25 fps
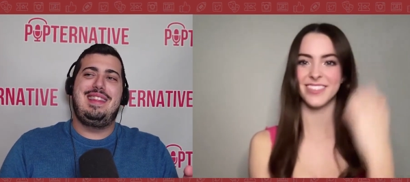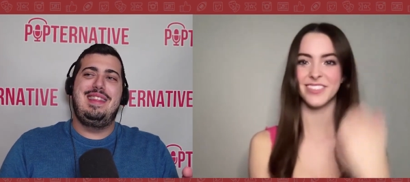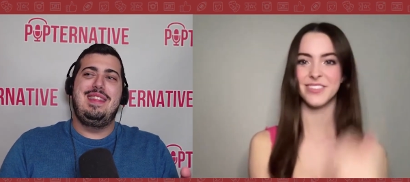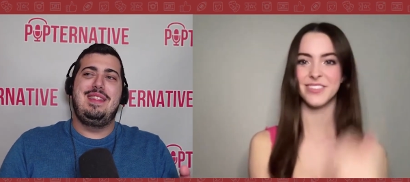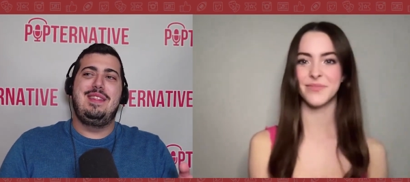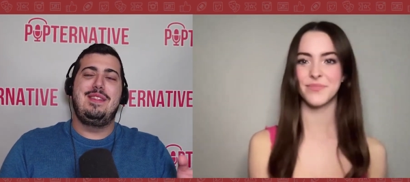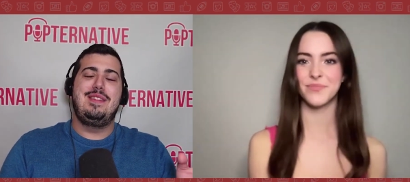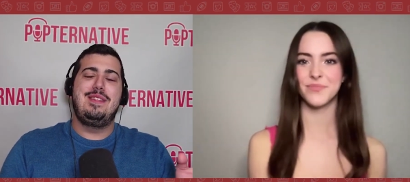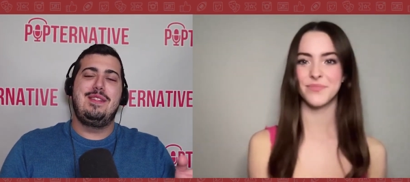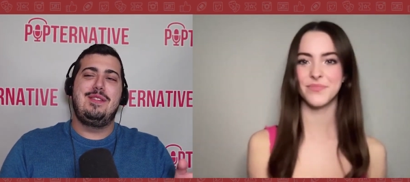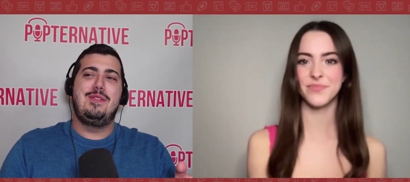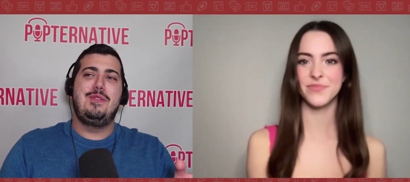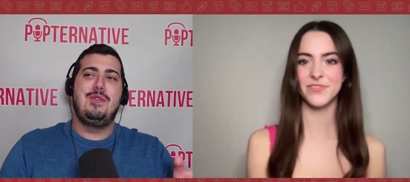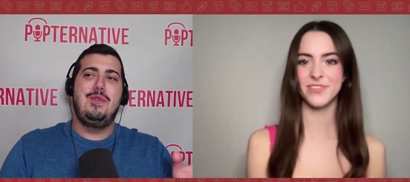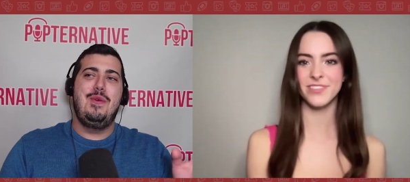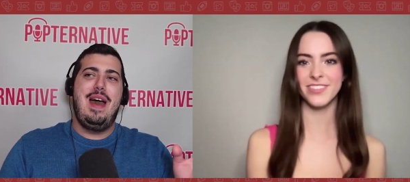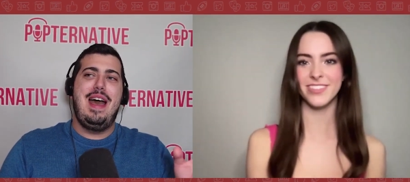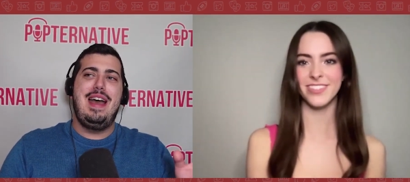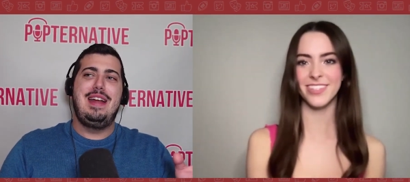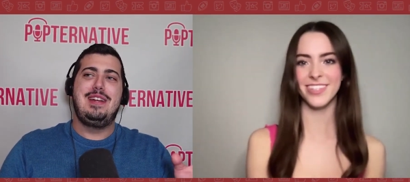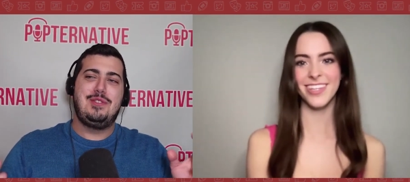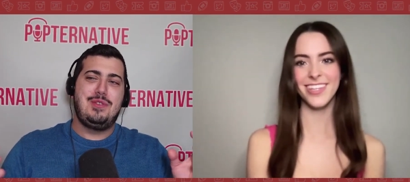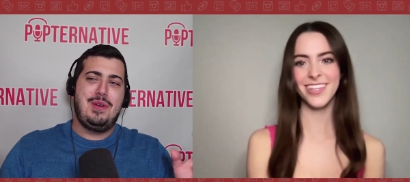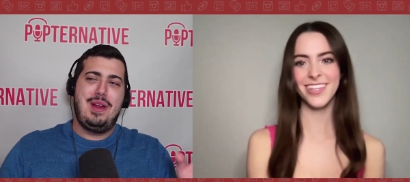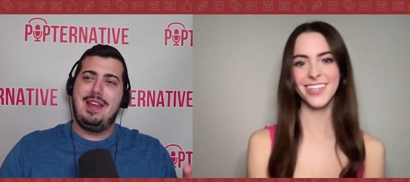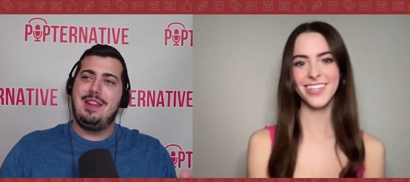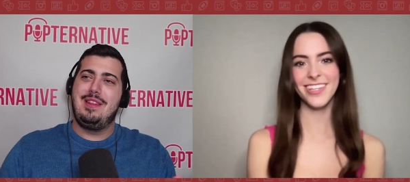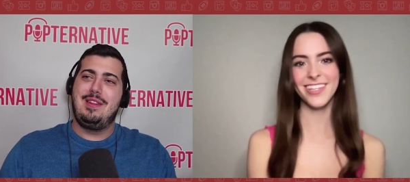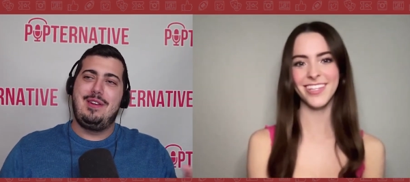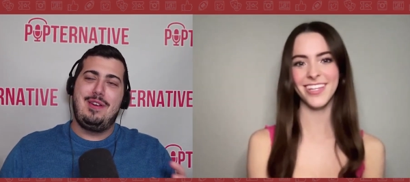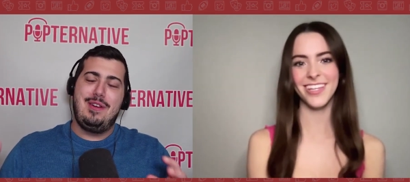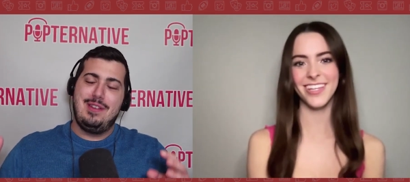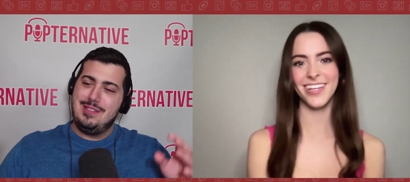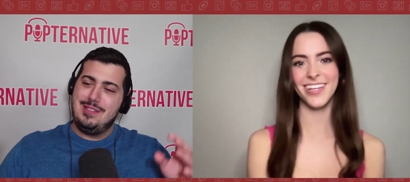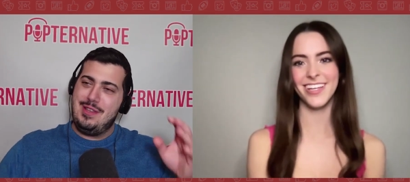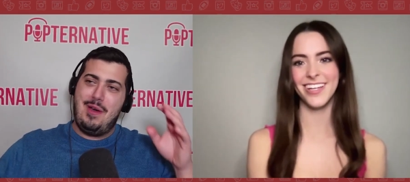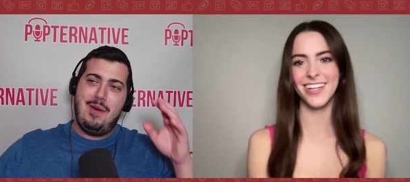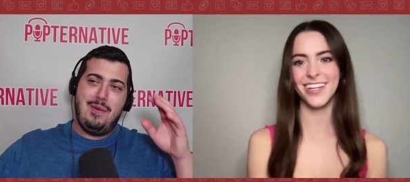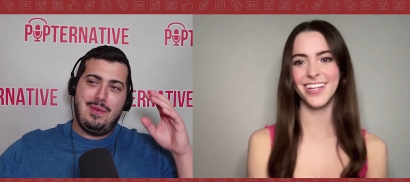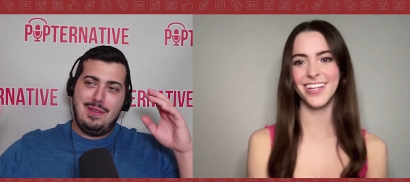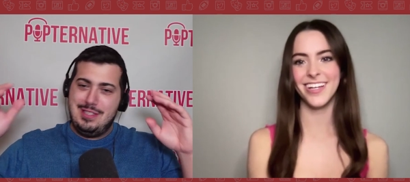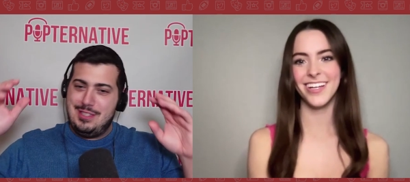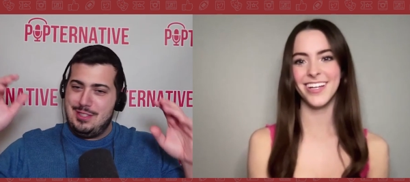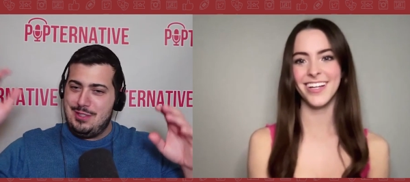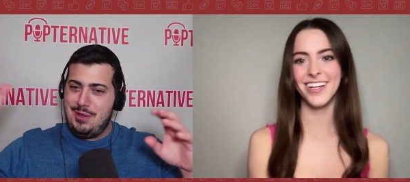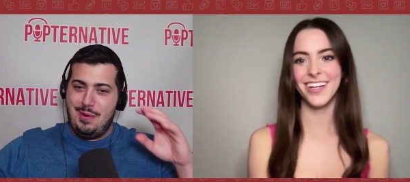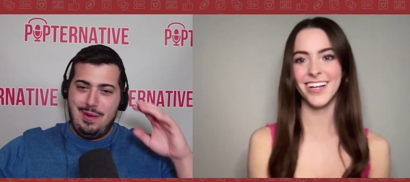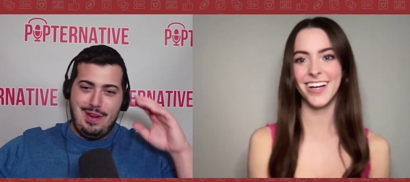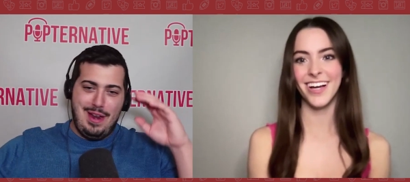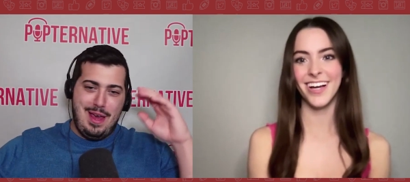Speaker 1: the Luan trailer is always
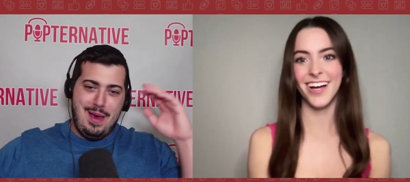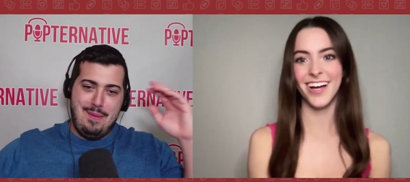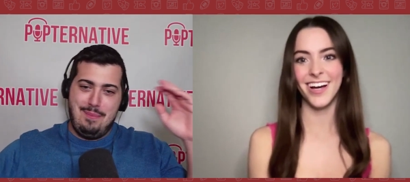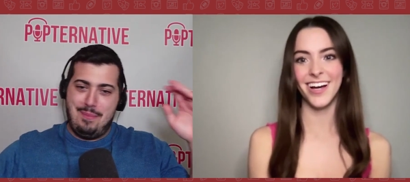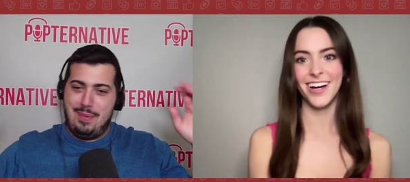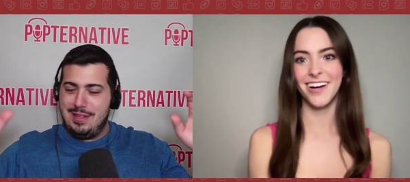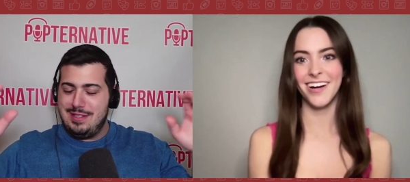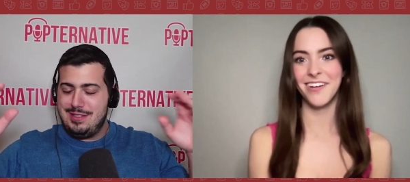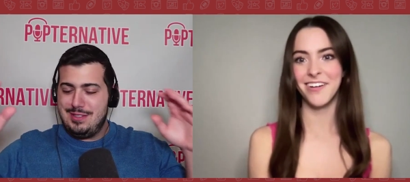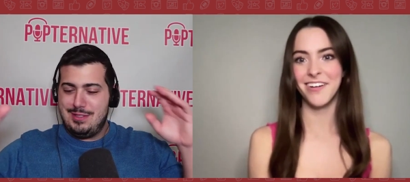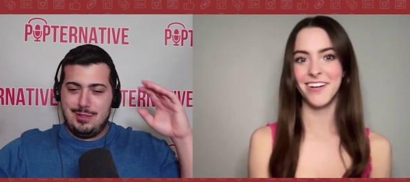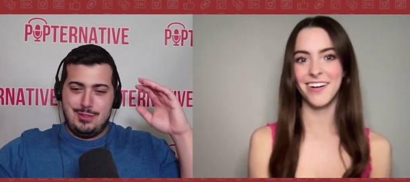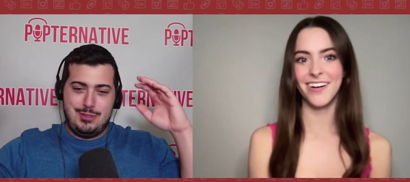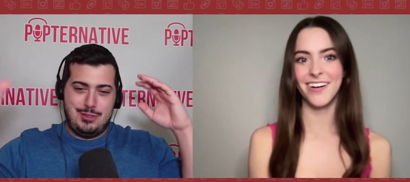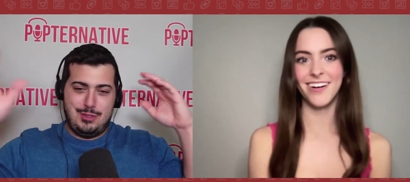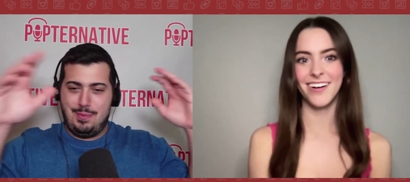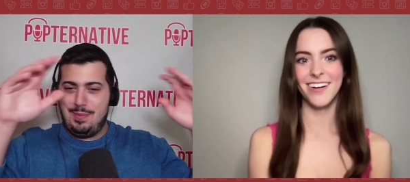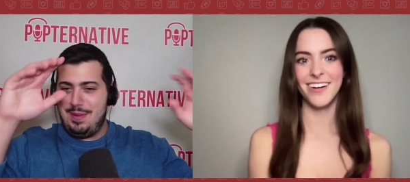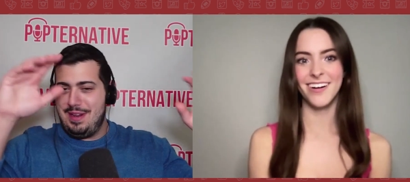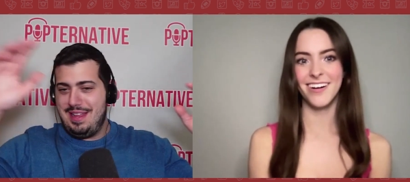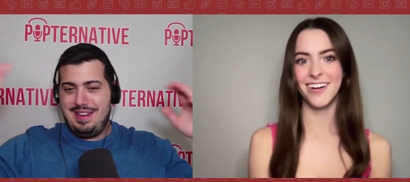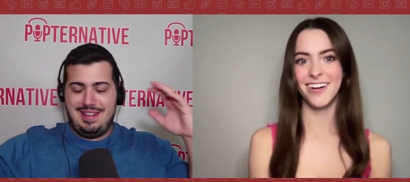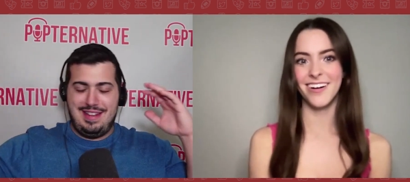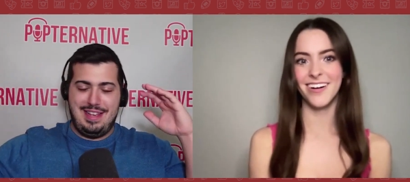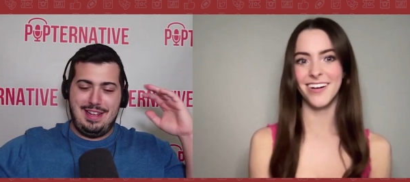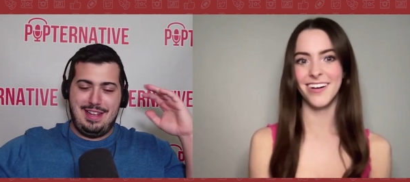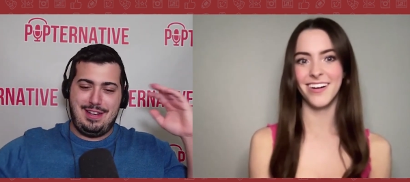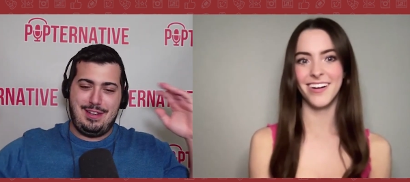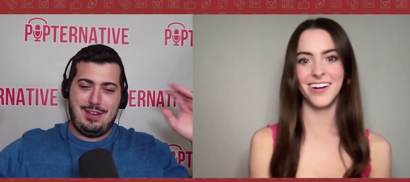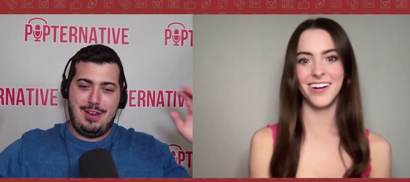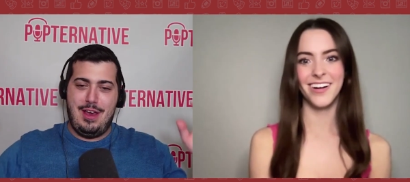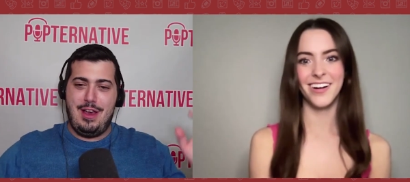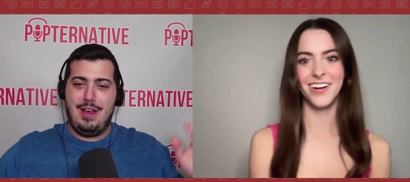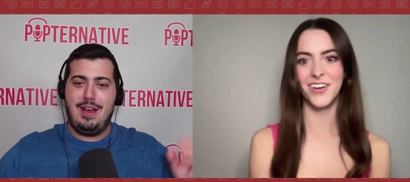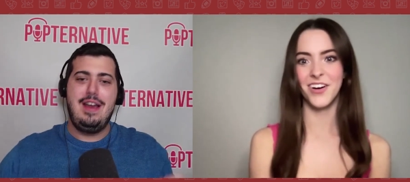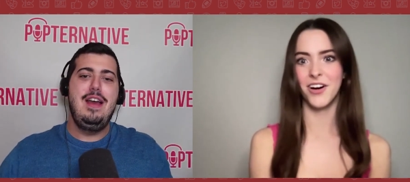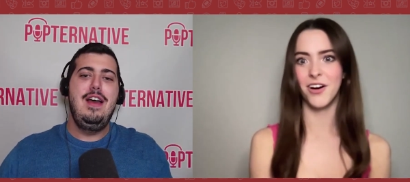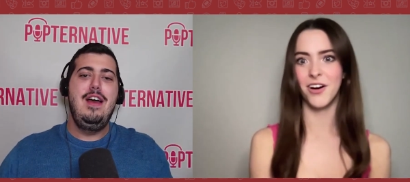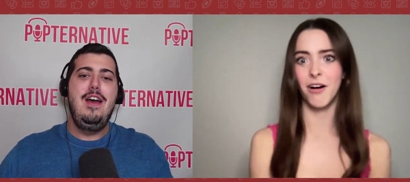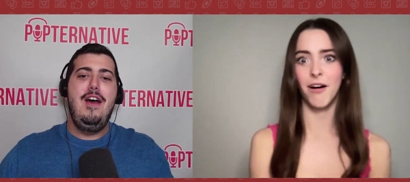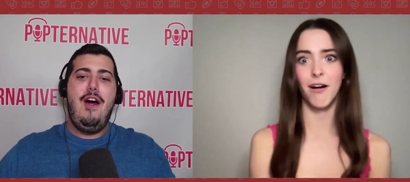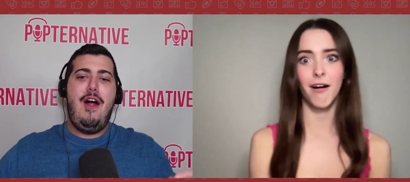showing up on social media, TikTok.